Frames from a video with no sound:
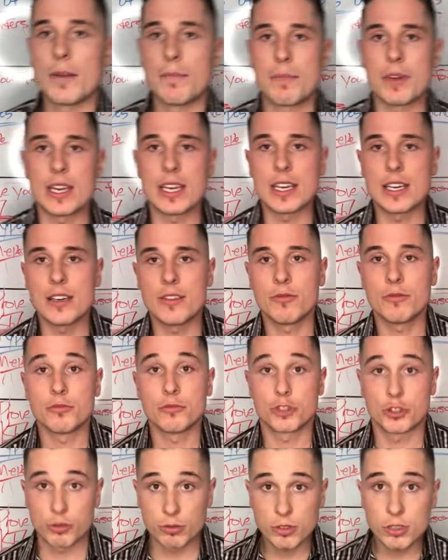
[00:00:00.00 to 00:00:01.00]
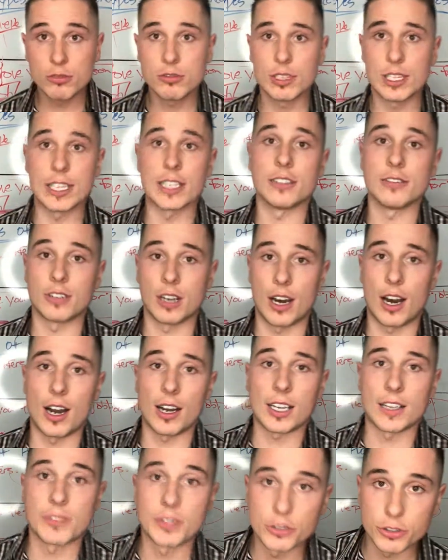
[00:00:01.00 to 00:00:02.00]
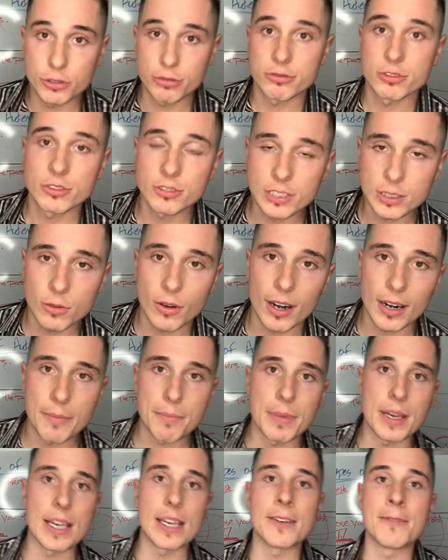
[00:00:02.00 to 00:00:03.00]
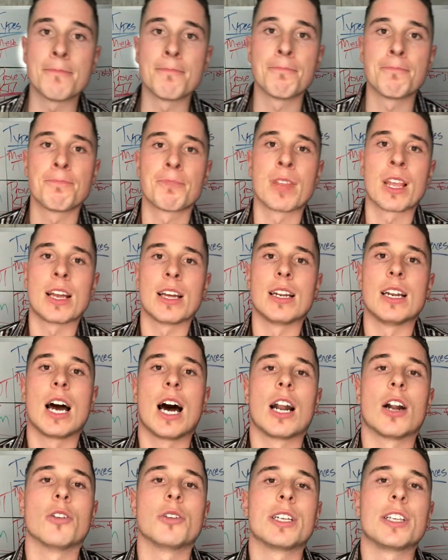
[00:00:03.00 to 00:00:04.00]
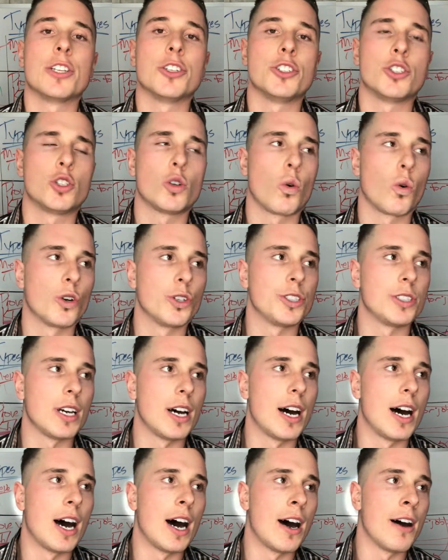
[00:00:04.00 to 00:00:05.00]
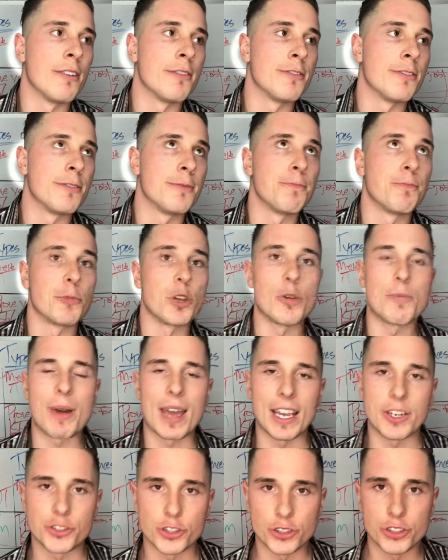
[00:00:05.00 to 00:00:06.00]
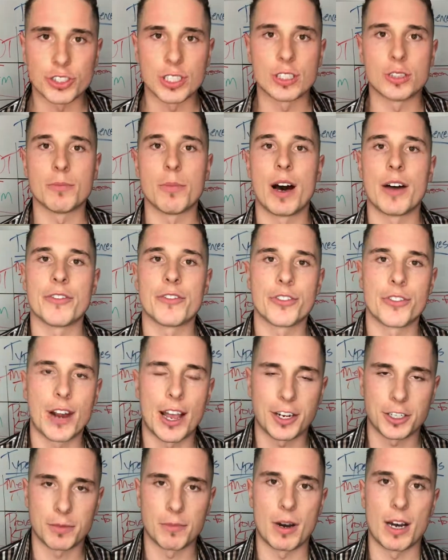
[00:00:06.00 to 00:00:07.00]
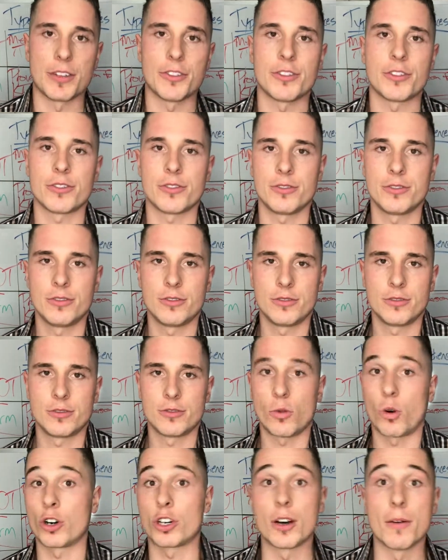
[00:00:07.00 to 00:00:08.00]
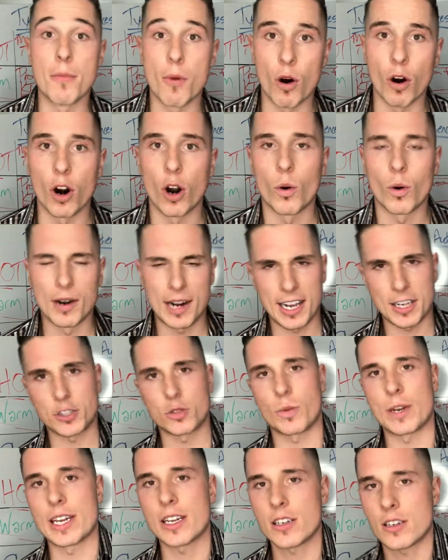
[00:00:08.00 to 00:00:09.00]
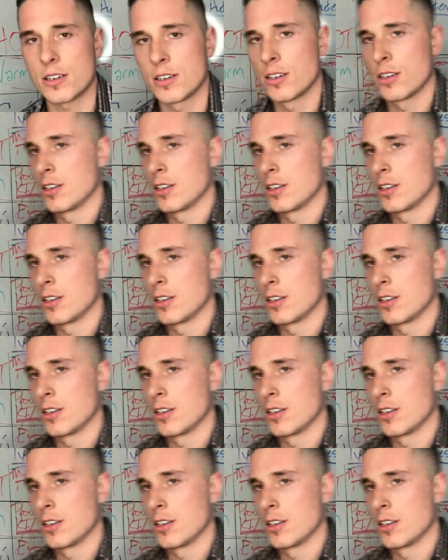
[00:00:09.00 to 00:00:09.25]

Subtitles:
to be truly, doc, if you truly want to be not only the source of new patients this month or next month or tomorrow or next week,